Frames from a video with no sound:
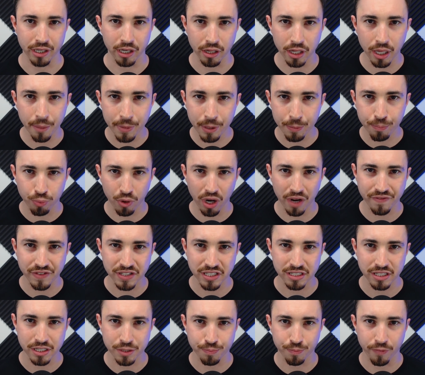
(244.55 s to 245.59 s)
Now, let me
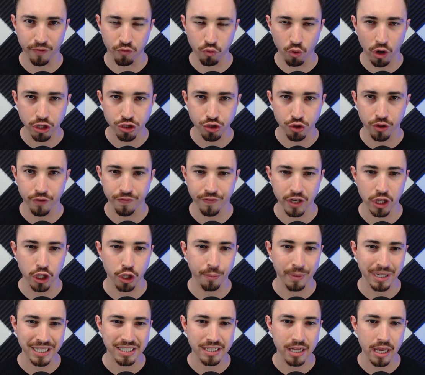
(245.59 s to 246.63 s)
preface this before I show the video
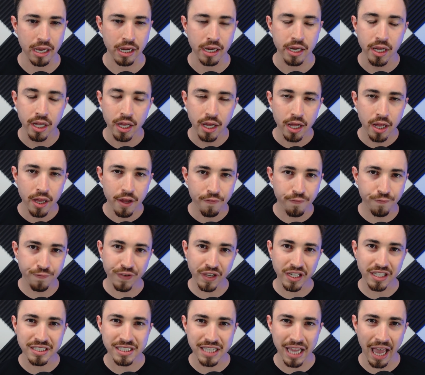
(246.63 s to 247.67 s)
by saying
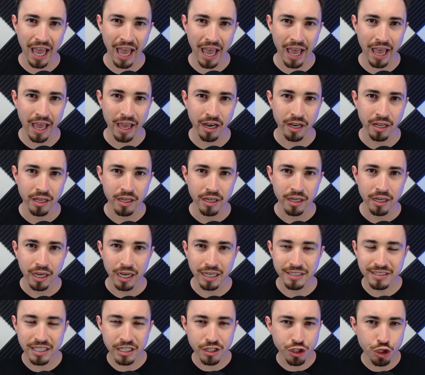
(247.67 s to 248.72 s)
Fix had
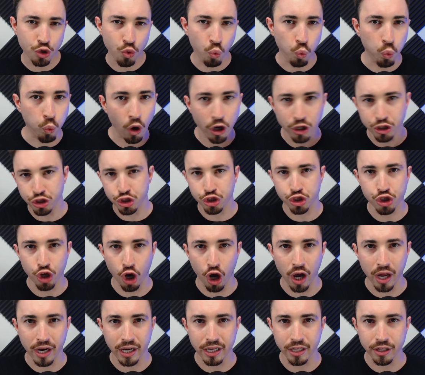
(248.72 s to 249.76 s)
essentially one
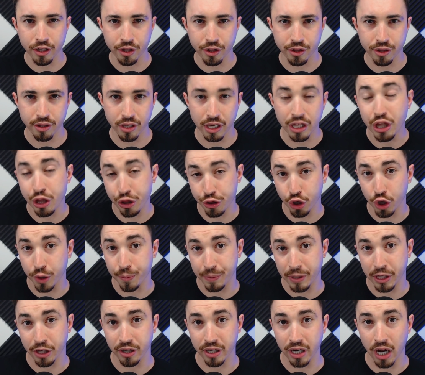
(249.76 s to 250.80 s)
shot in the third
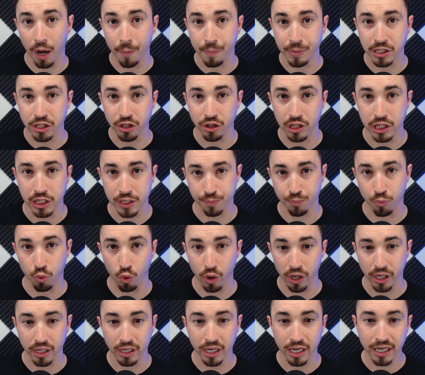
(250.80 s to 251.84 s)
period up until this
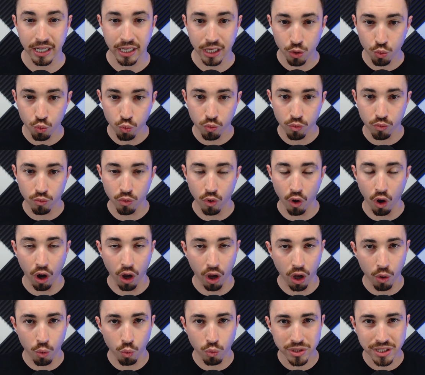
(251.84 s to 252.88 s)
point, and he
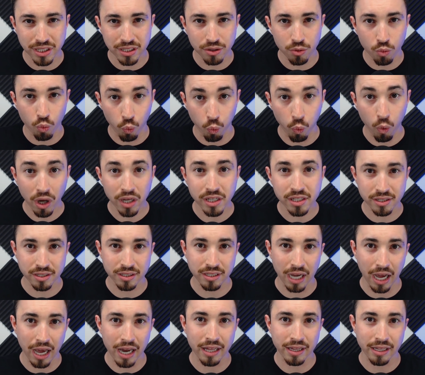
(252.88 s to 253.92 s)
was
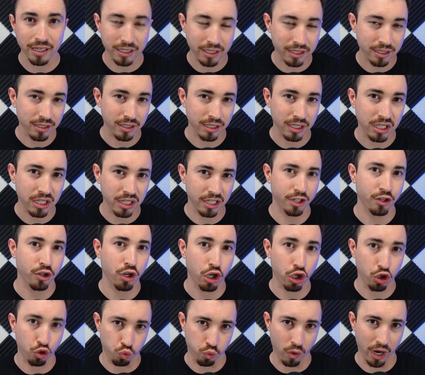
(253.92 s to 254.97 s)
kind of the clear
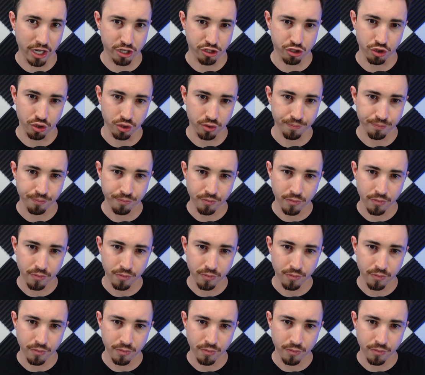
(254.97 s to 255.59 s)
aggressor.